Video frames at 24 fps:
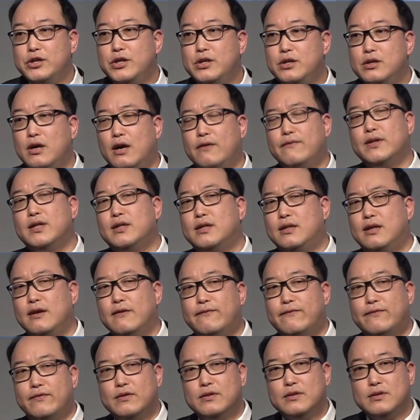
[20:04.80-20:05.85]
why you need to have a
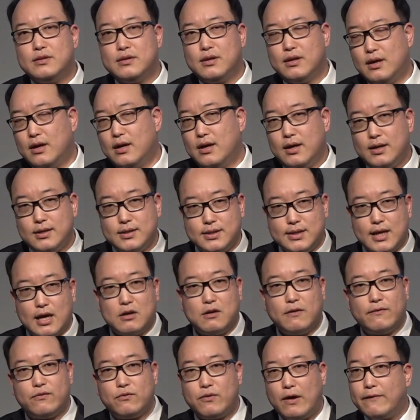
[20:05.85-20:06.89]
different
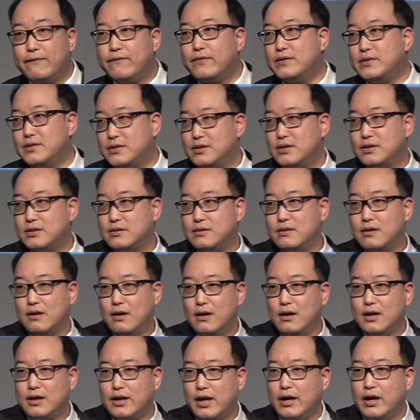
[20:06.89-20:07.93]
set of references.
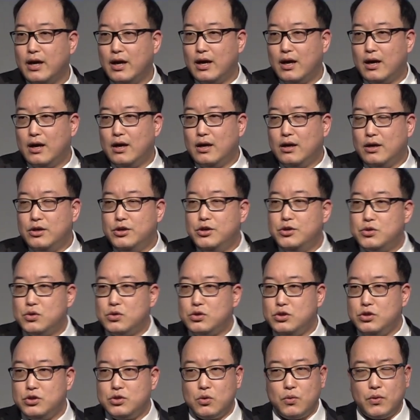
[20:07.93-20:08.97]
Okay?
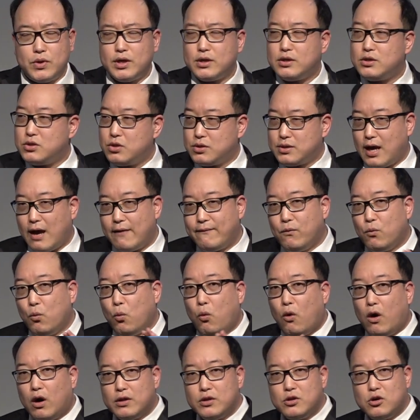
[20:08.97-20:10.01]
You don't want to just have
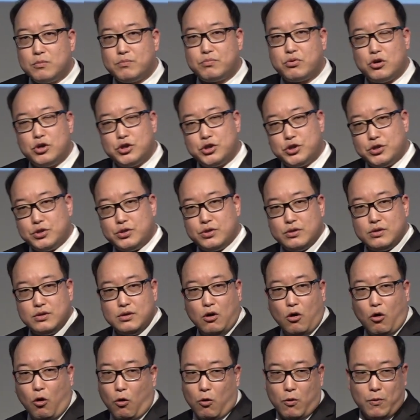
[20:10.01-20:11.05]
one approach
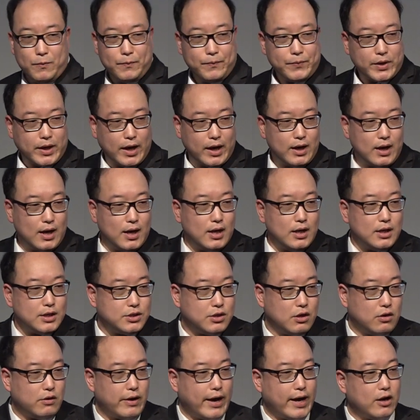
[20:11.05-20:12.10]
to all. Okay?
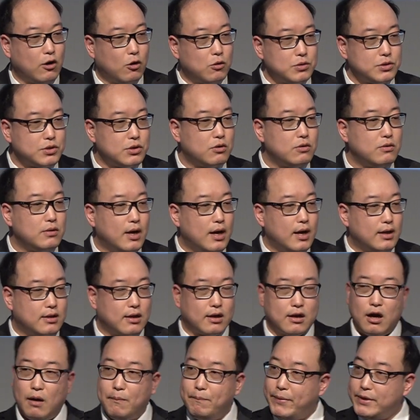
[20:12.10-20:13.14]
So, and also
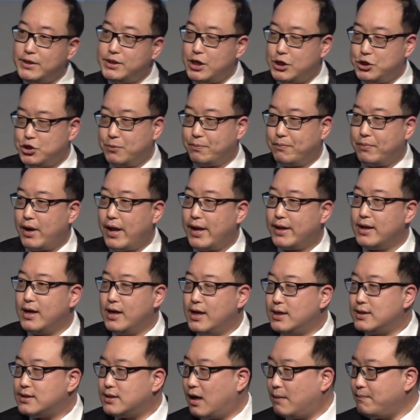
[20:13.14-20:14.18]
the compensation plan.
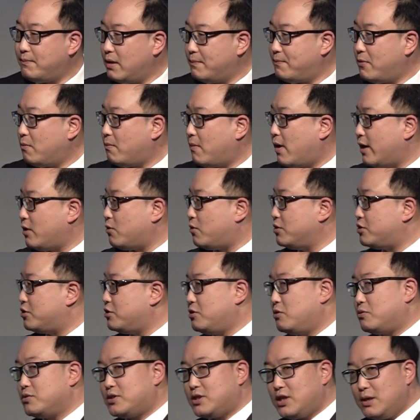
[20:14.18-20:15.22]
Some people might
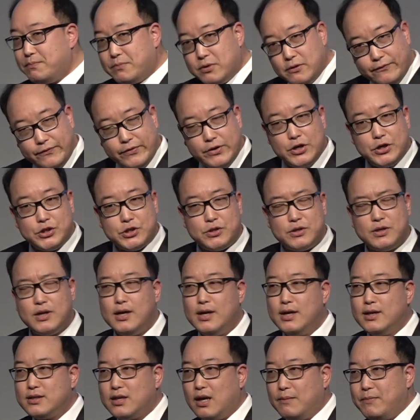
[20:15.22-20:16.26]
want to know simple
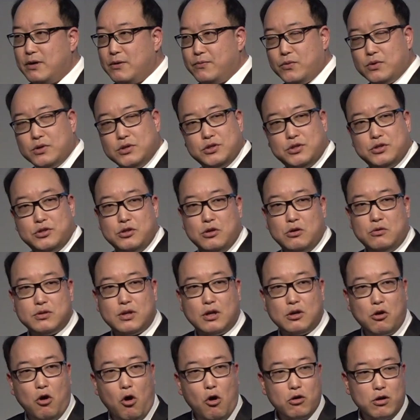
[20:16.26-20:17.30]
version. Some people want to
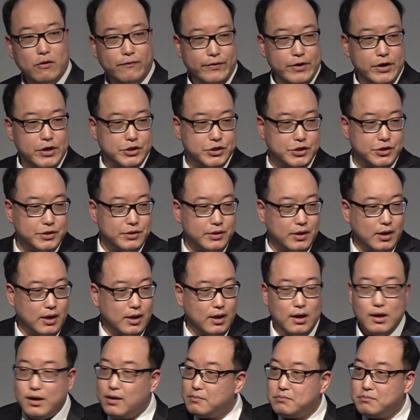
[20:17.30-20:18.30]
know the longer version.